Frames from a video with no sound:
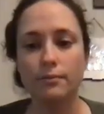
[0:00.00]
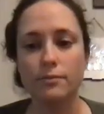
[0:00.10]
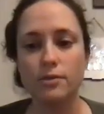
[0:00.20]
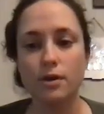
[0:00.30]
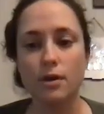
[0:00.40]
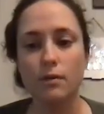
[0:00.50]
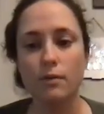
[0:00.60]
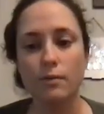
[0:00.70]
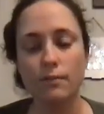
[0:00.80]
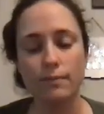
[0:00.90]

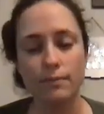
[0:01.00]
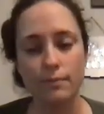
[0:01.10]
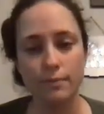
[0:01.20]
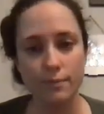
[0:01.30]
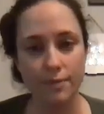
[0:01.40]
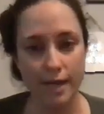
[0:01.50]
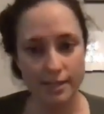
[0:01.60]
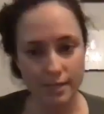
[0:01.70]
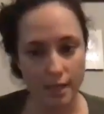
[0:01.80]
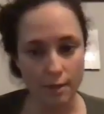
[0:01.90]
So that's
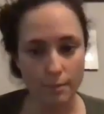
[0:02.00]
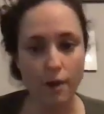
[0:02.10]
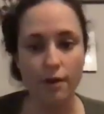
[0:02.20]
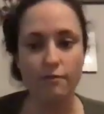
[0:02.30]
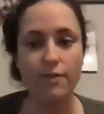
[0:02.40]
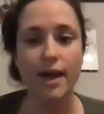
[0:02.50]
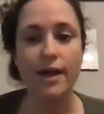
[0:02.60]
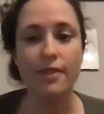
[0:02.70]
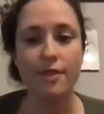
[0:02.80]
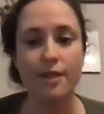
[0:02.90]
the other part of that.
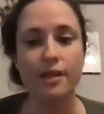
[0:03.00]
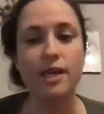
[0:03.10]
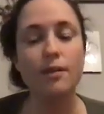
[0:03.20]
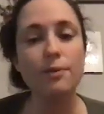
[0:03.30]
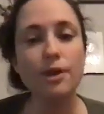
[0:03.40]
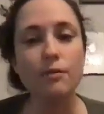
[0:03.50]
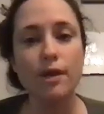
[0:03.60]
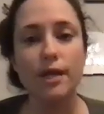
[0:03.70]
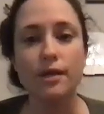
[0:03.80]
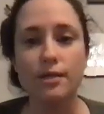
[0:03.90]
And then keeping a
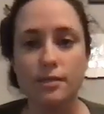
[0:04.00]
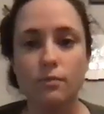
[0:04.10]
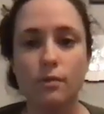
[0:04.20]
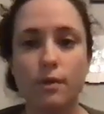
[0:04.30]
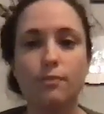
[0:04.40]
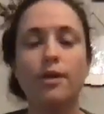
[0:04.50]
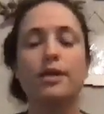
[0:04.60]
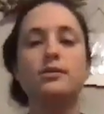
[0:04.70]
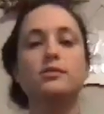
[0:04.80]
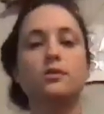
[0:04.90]
running list in one
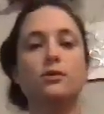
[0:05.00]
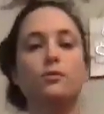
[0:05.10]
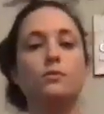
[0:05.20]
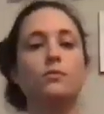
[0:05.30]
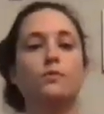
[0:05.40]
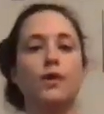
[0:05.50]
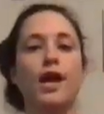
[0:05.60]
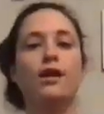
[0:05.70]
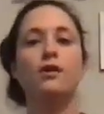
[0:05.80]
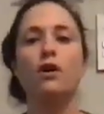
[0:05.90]
place. So we
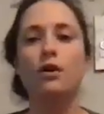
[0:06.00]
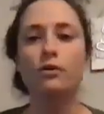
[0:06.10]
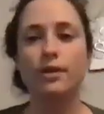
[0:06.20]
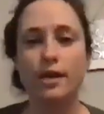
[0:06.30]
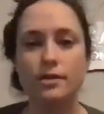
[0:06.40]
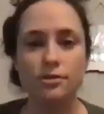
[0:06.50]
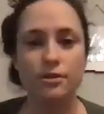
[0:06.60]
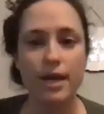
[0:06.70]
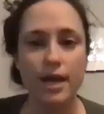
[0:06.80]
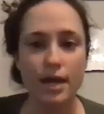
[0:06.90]
had a call
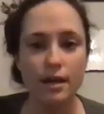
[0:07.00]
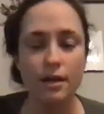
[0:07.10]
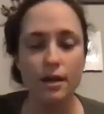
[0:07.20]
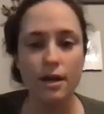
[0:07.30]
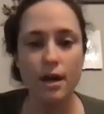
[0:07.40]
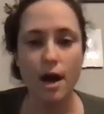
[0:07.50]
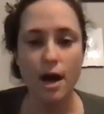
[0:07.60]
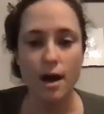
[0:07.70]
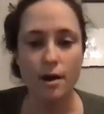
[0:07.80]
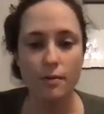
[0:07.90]
yesterday
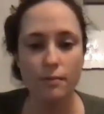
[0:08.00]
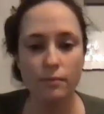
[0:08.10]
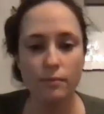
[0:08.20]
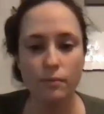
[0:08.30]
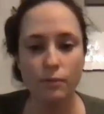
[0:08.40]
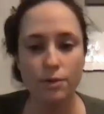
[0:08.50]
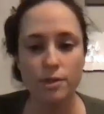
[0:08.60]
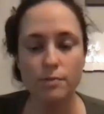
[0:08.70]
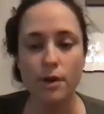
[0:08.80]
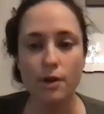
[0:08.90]
with a
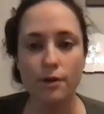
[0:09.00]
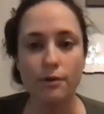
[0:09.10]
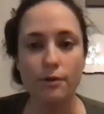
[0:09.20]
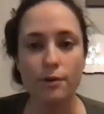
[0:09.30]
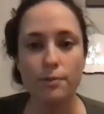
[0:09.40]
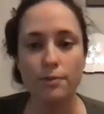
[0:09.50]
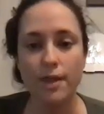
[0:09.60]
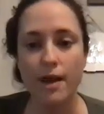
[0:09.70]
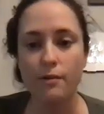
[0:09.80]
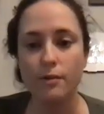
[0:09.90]
smaller group
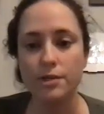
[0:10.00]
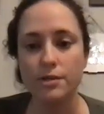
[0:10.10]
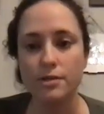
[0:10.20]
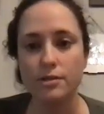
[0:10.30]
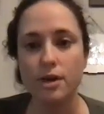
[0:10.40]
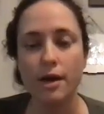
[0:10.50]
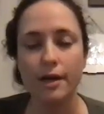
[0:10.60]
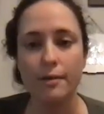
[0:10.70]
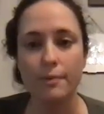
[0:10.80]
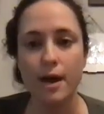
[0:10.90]
that was
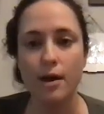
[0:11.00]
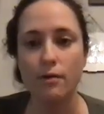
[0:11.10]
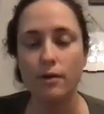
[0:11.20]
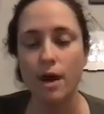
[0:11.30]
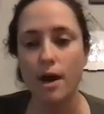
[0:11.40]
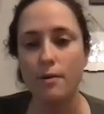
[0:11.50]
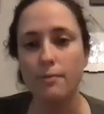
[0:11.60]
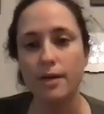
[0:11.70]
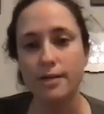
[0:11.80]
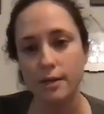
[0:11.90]
talking about
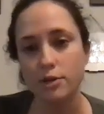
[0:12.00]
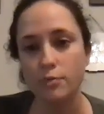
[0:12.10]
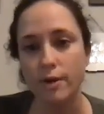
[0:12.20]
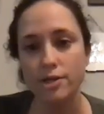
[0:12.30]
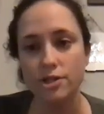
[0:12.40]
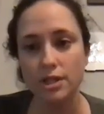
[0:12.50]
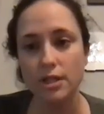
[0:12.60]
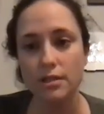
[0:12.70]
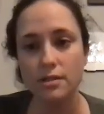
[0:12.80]
Excel spreadsheets.